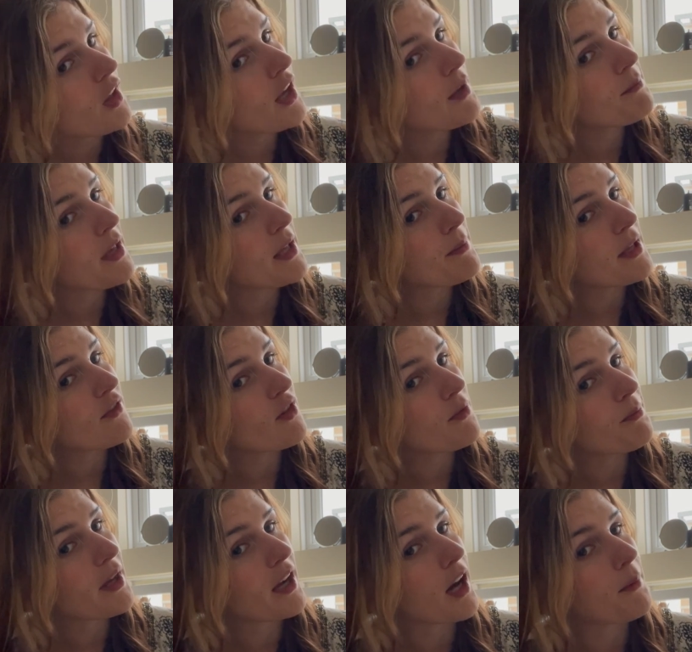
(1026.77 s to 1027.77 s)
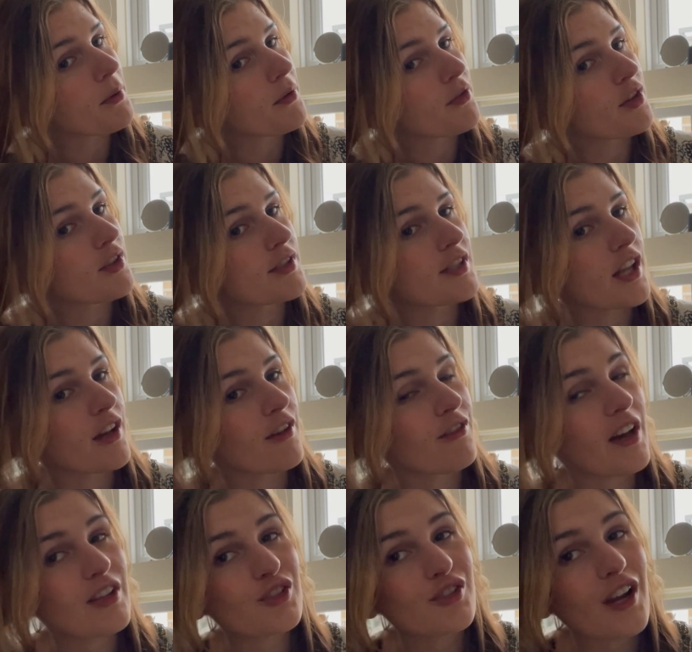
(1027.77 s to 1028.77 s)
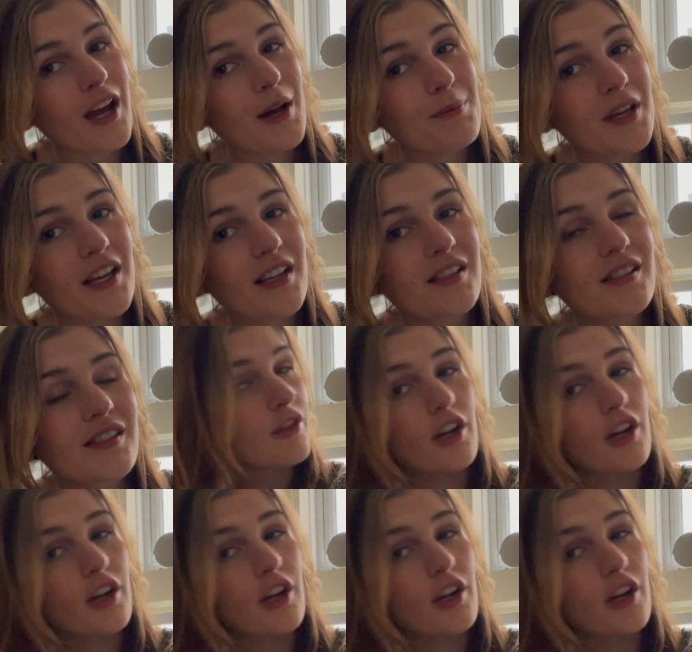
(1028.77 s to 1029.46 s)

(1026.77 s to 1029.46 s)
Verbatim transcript: and maybe even pick up a few slow fashion habits.